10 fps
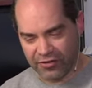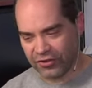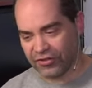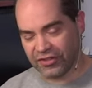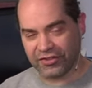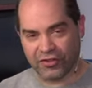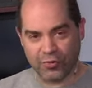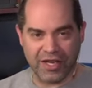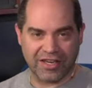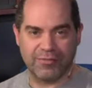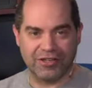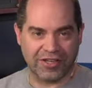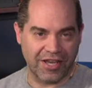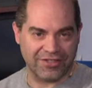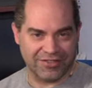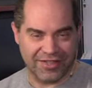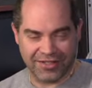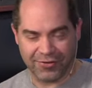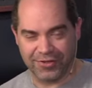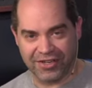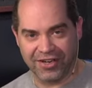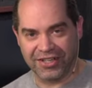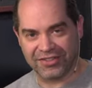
There's it's a two-way communication thing going on.